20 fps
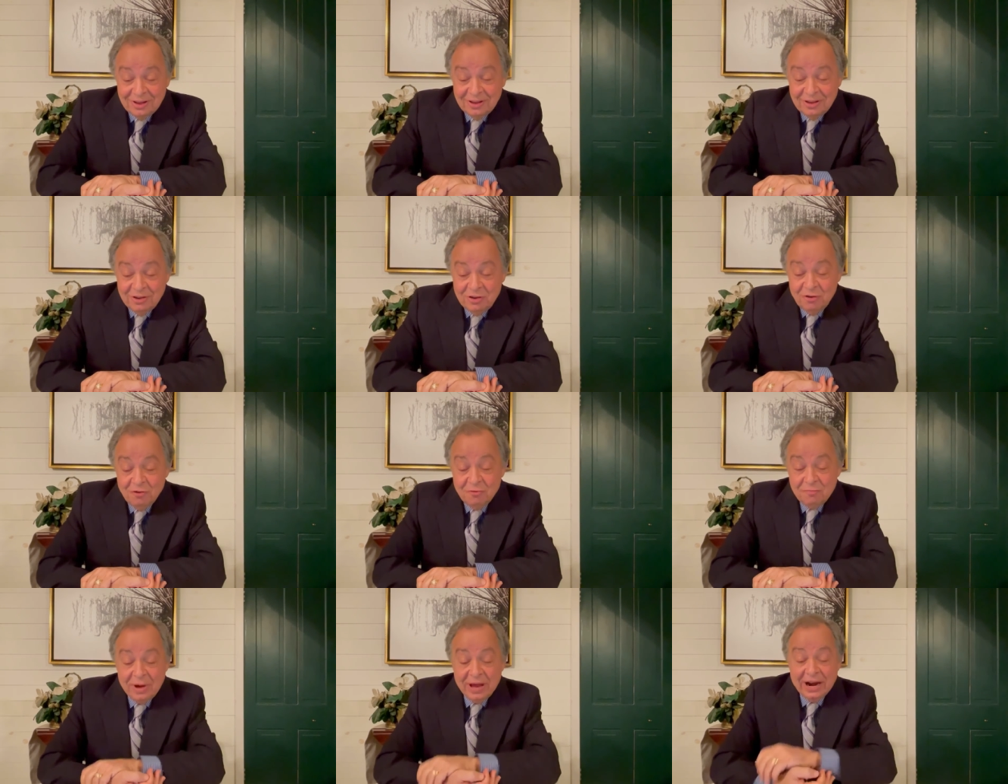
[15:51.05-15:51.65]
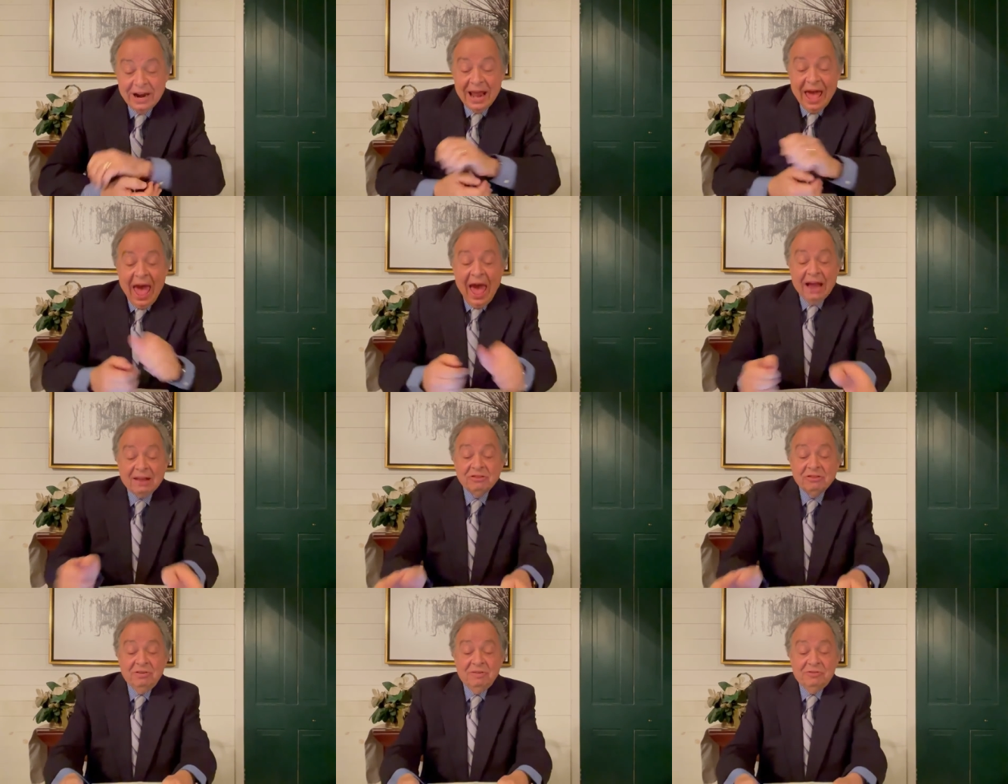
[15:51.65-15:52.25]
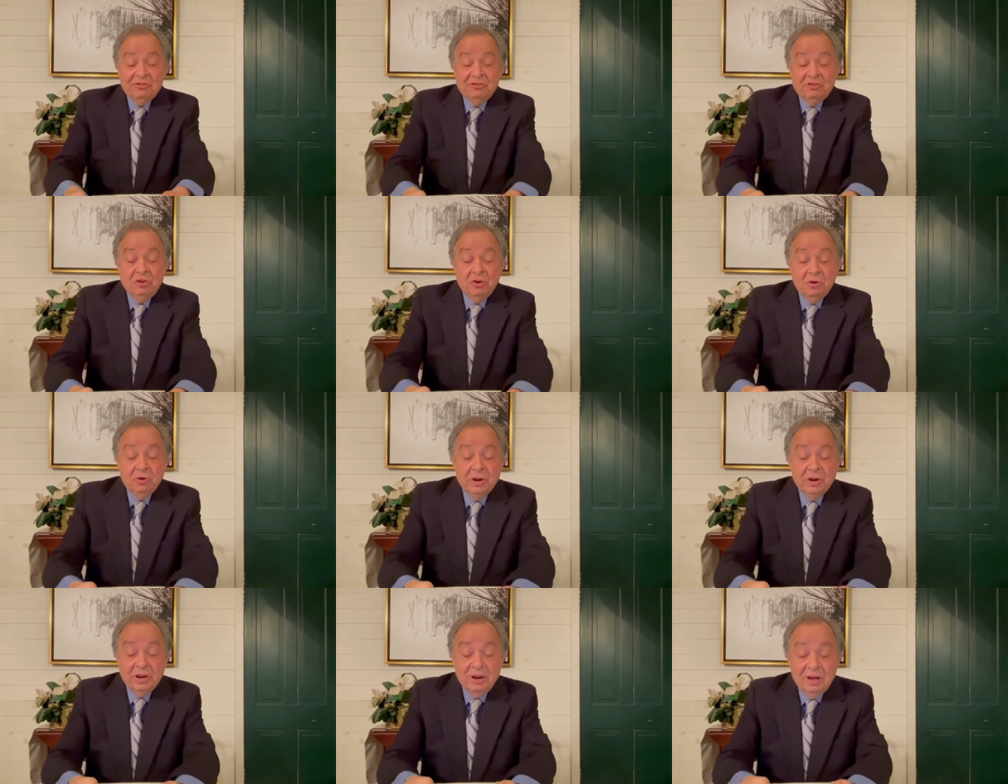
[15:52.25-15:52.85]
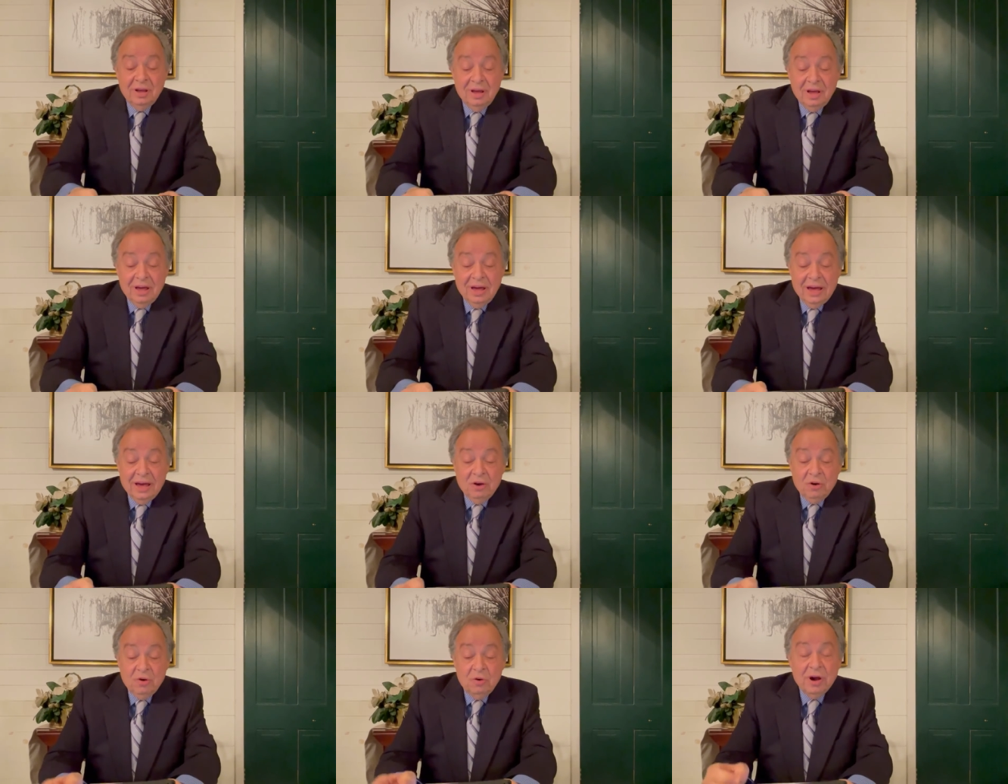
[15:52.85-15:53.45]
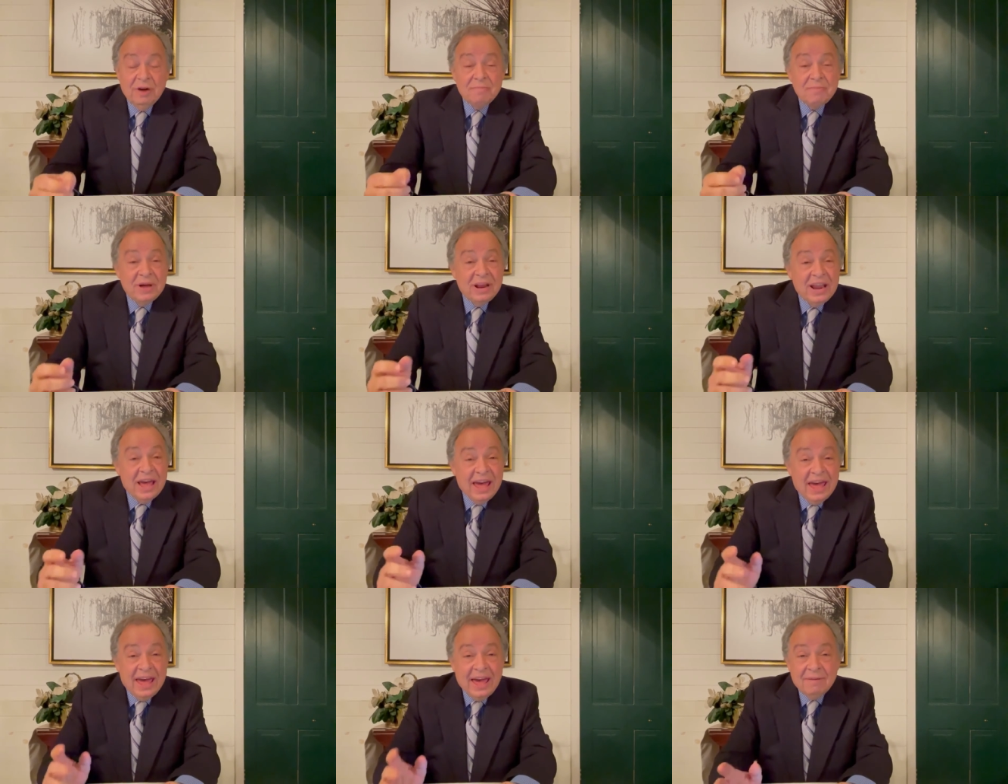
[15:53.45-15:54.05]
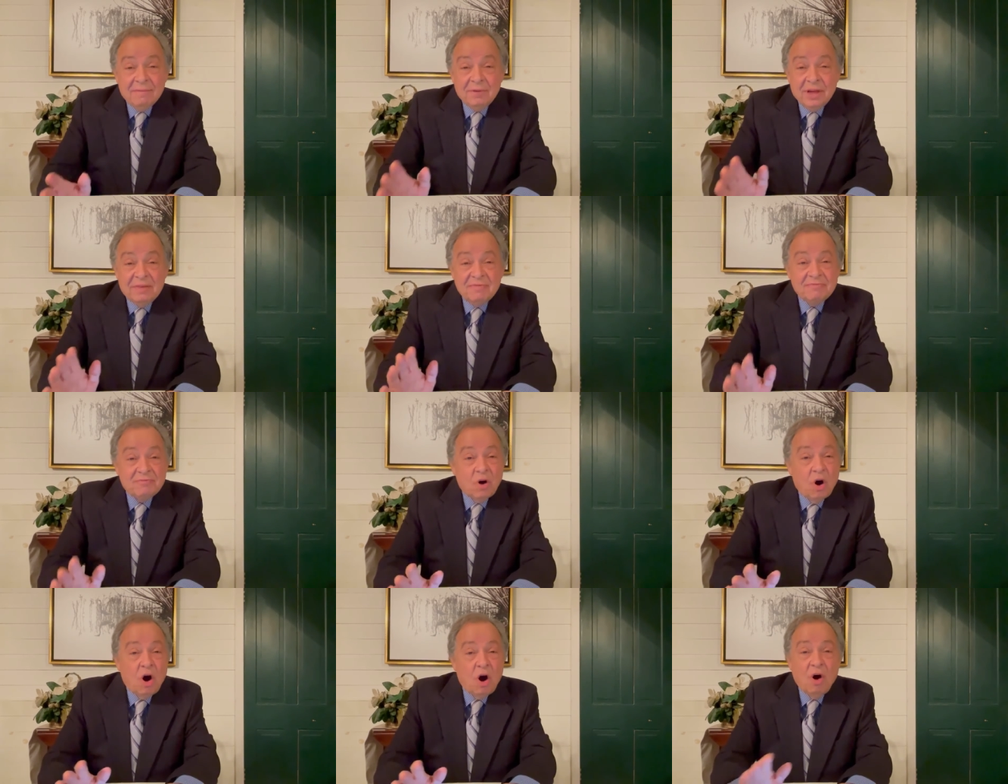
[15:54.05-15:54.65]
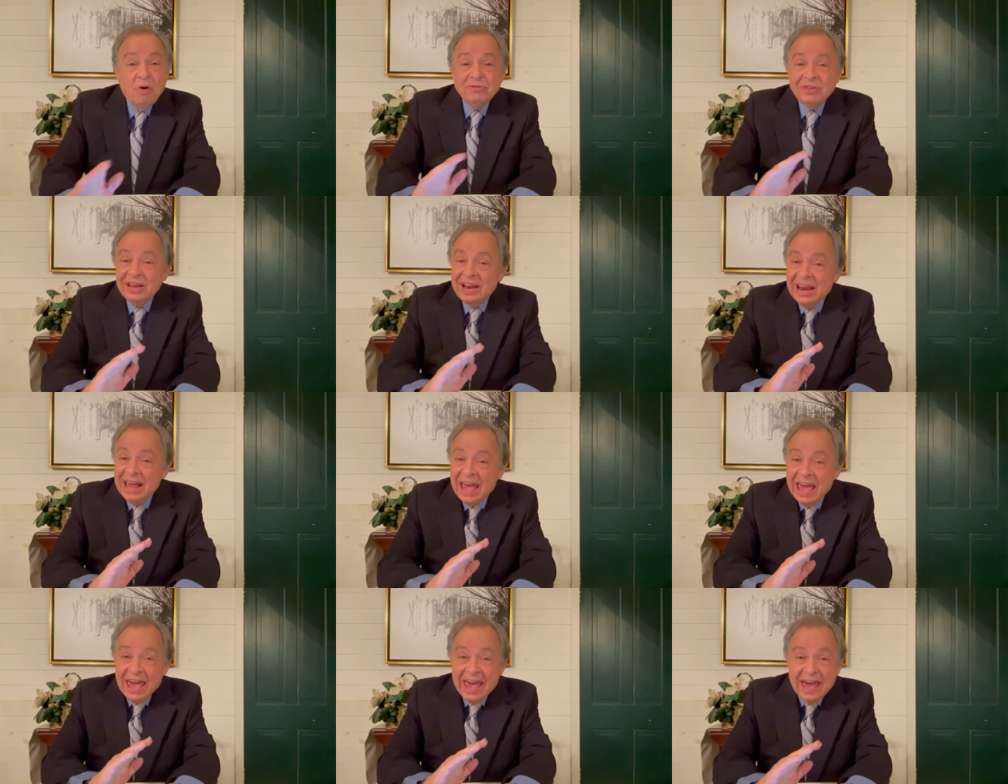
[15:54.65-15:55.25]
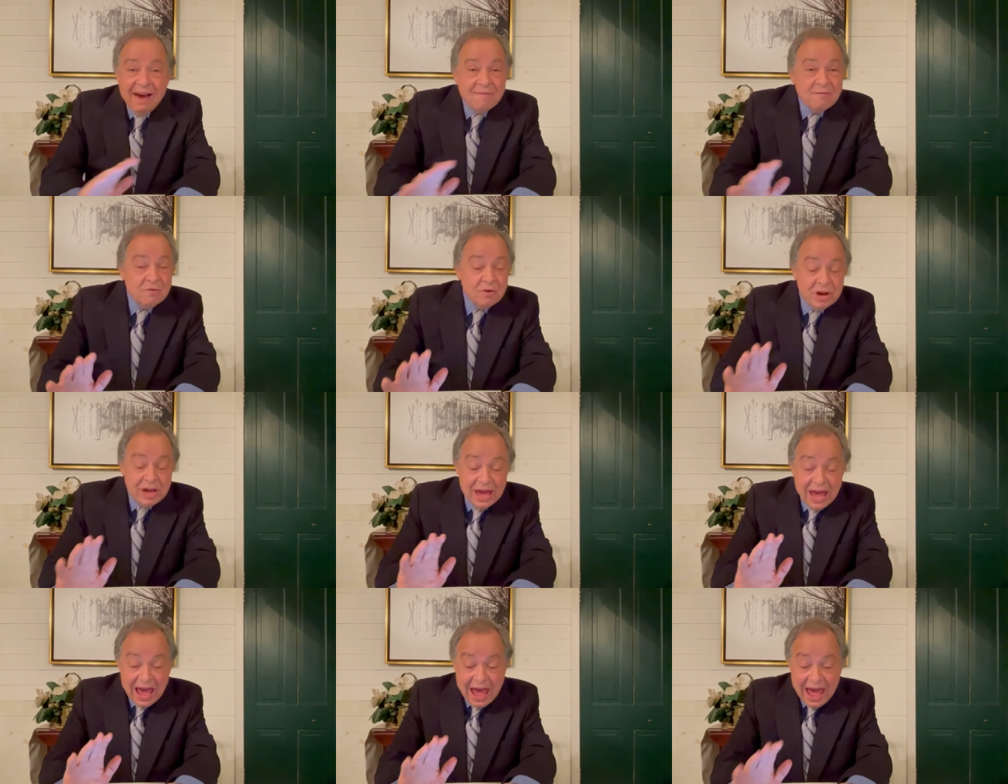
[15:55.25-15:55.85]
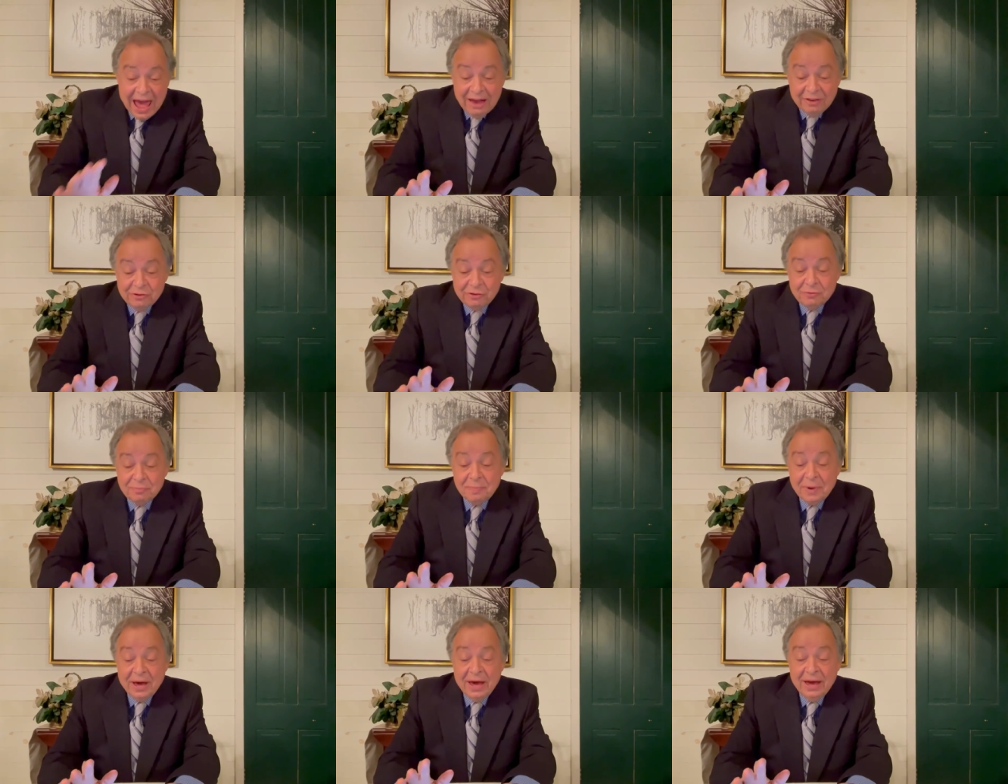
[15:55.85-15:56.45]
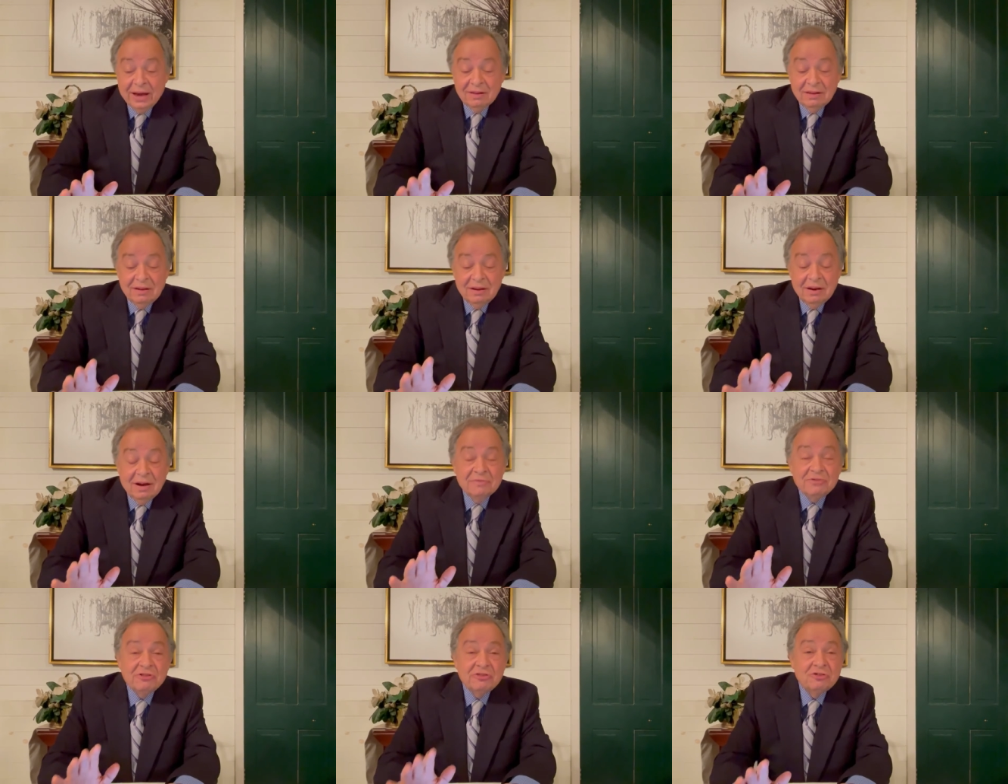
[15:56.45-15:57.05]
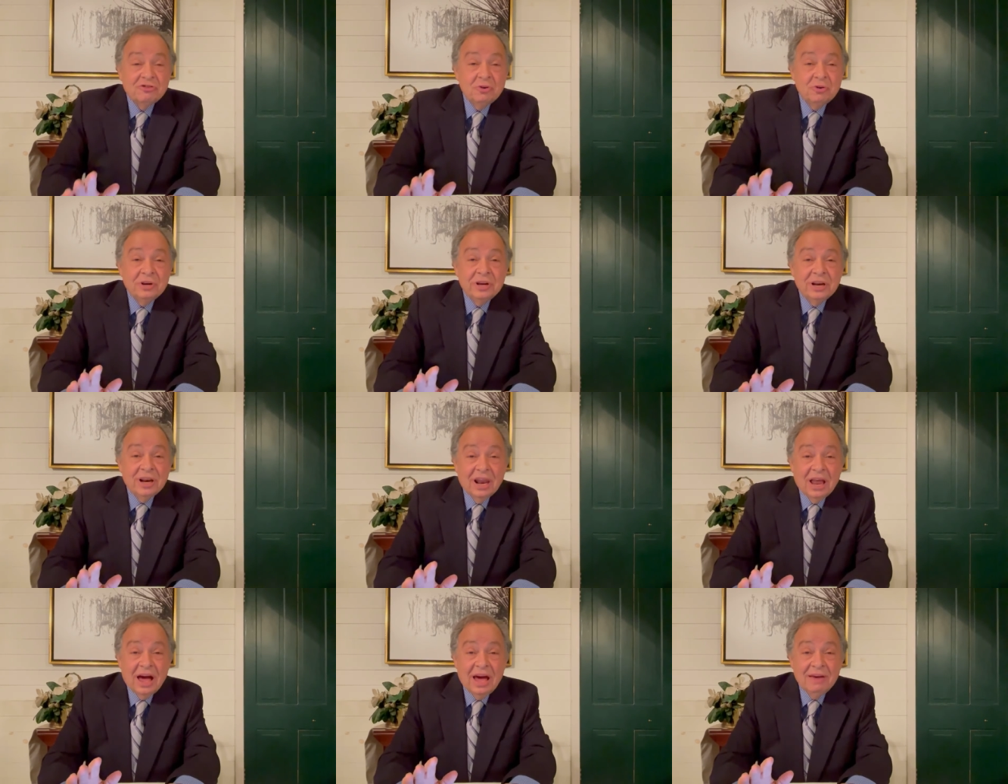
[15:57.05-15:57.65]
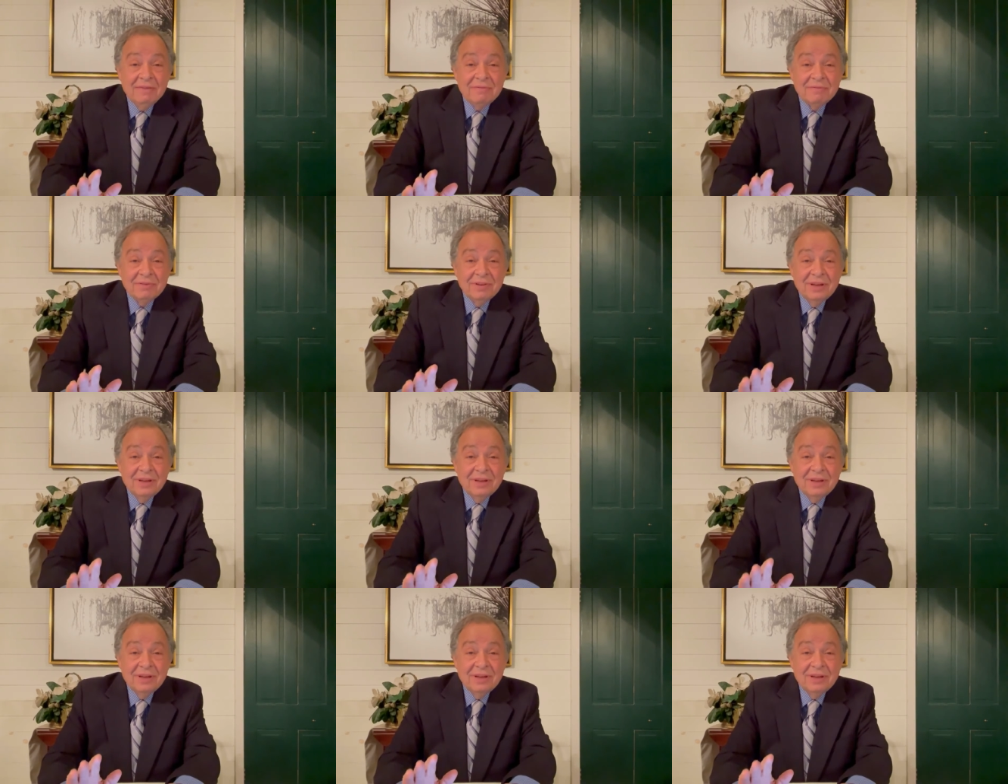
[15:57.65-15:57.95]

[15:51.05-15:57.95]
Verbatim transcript: You've been an active student who have been involved in every aspect of student life